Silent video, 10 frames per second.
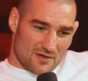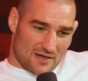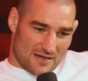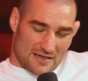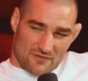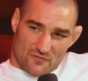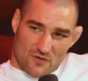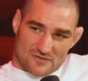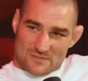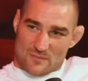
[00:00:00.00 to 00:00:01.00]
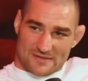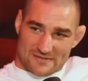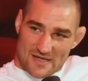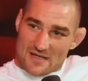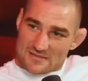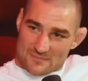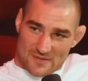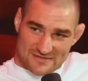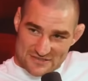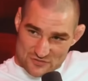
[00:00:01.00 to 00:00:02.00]
And I kept falling asleep at my desk and
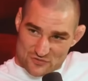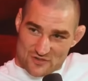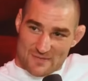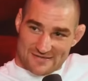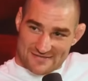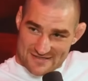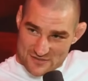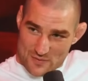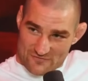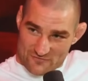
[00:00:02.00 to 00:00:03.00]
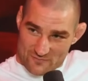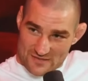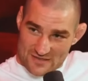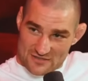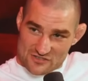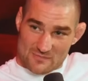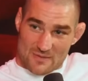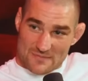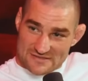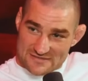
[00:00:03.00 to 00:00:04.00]
my teacher took my desk away from me and she
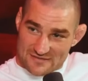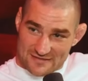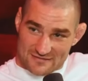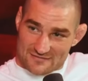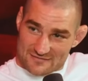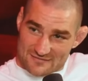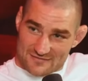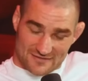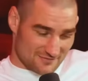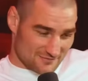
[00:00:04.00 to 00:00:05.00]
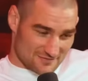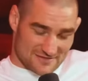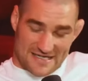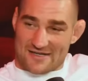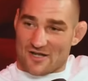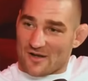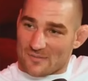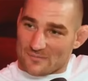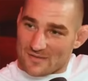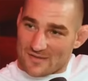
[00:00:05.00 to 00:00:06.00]
made me like, like stand up.
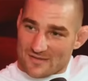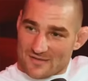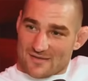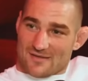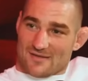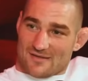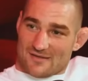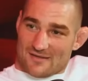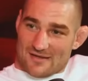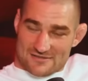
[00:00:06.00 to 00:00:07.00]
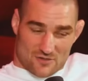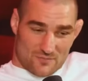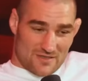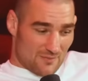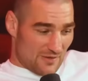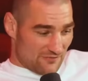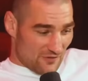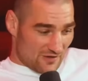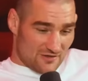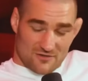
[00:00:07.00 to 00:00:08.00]
And so me, I'm like,
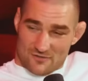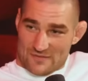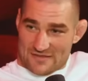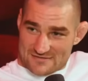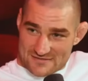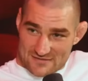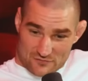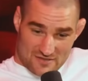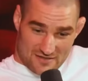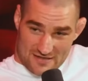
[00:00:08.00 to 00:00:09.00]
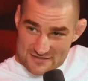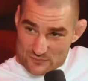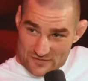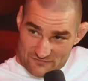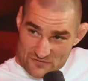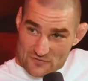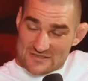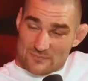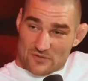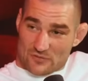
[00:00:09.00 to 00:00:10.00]
fuck you being this little kid. I just went and fell
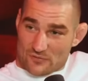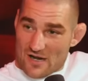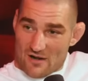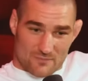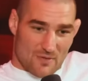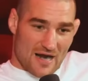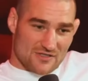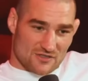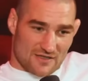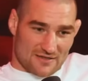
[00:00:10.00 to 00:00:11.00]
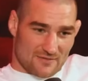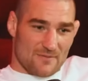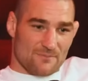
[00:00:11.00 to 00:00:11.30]
asleep on the ground. And mind you, like